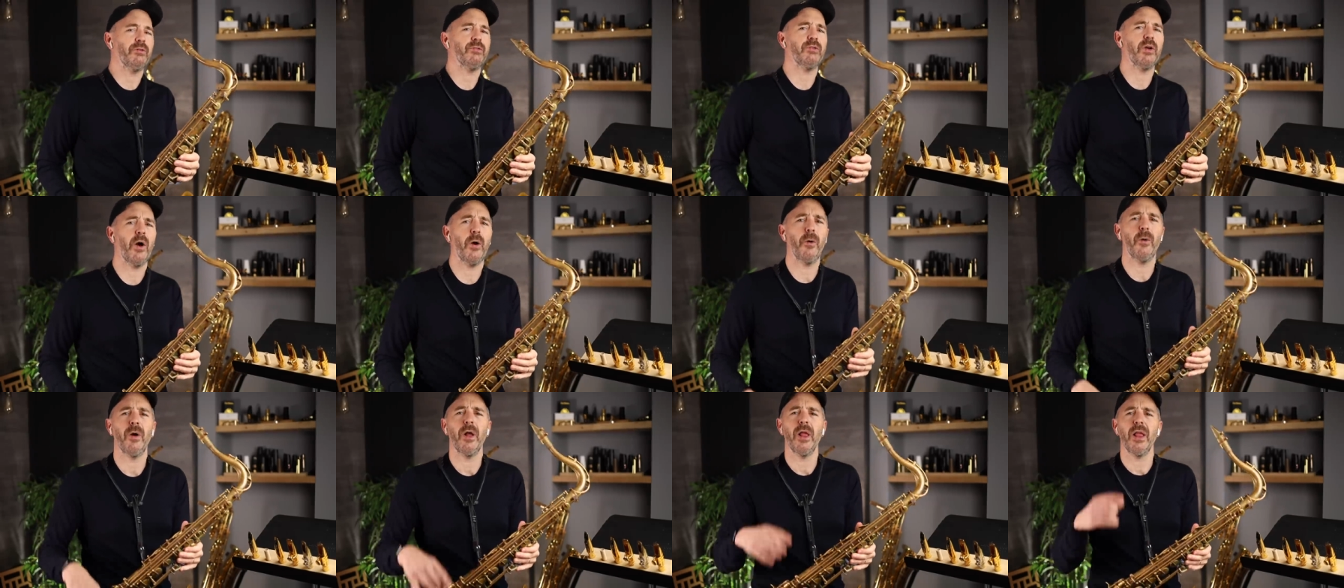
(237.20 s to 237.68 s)

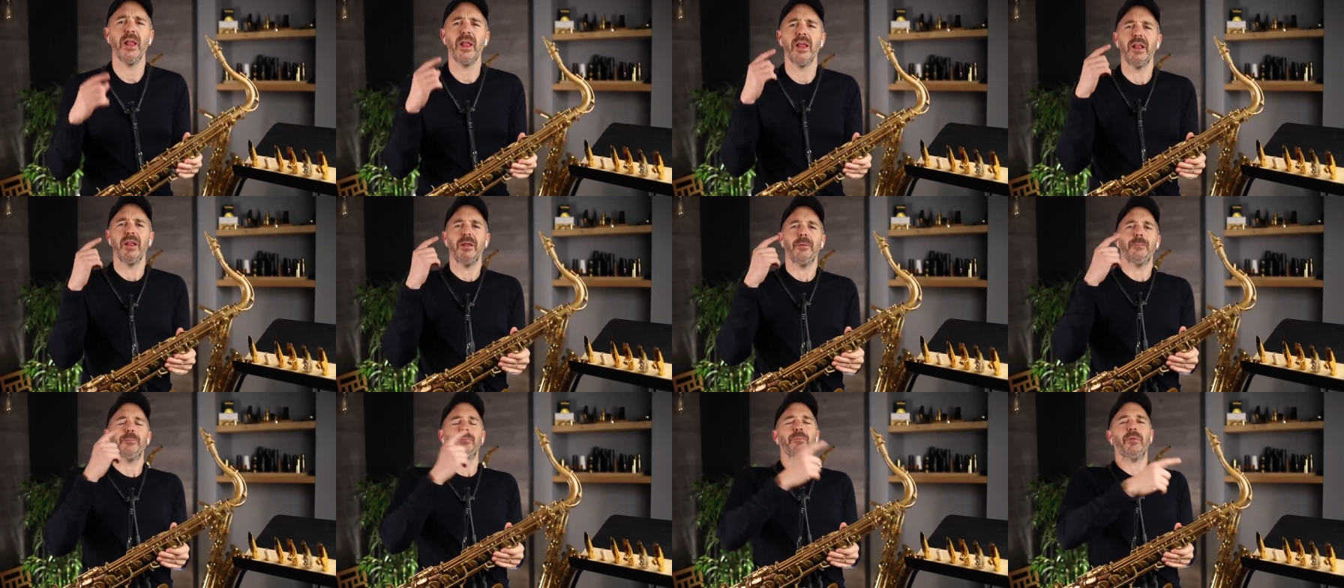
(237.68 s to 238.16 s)
So
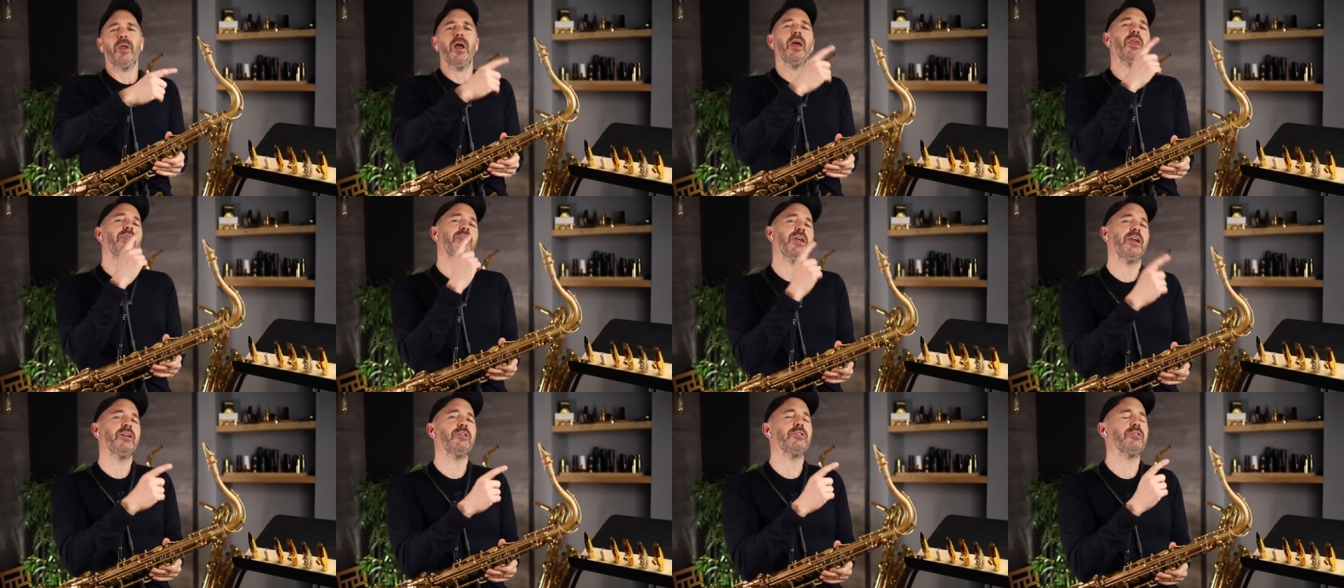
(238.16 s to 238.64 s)

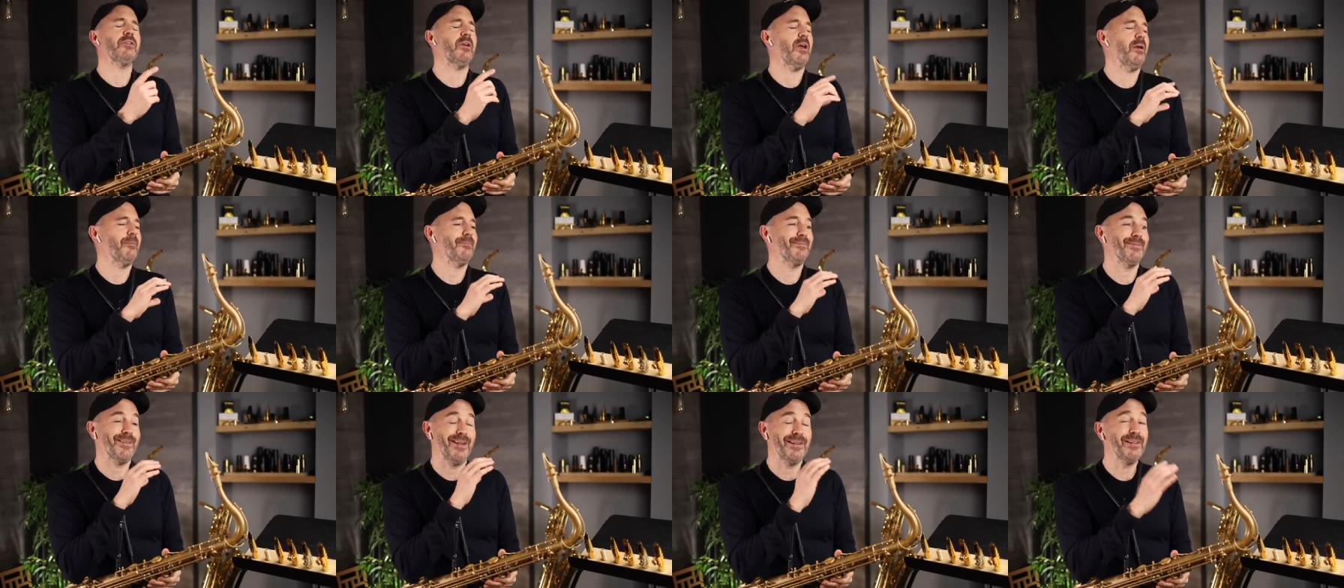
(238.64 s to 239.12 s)
this,
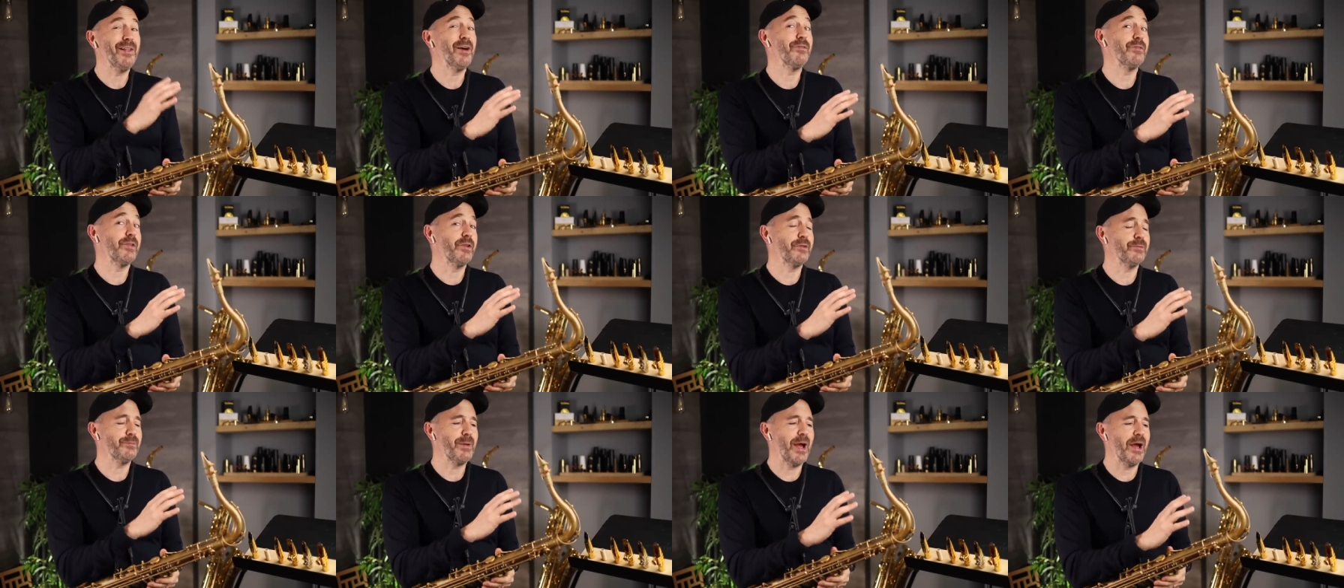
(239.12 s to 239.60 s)
I
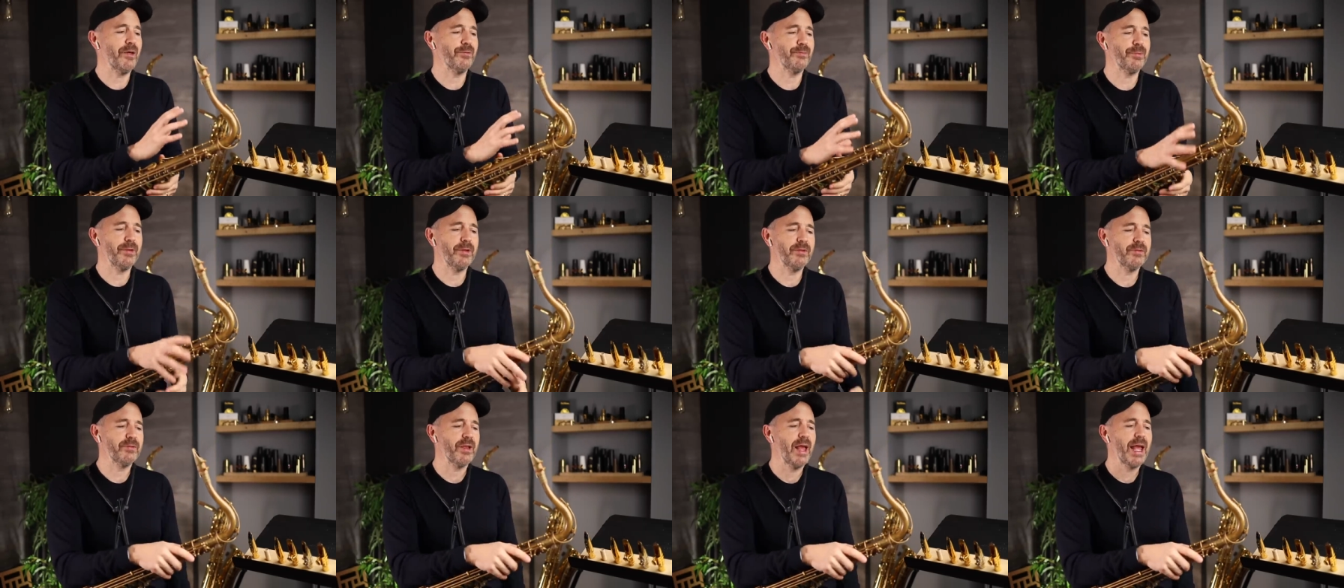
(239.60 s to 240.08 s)
love this
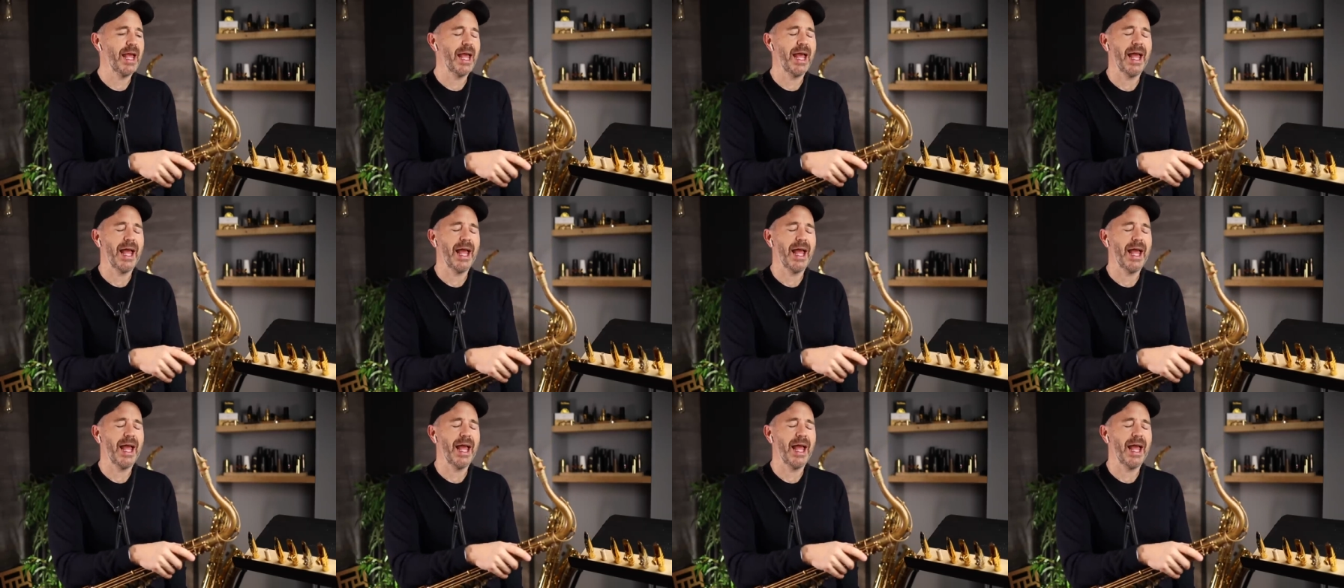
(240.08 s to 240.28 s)
mouthpiece.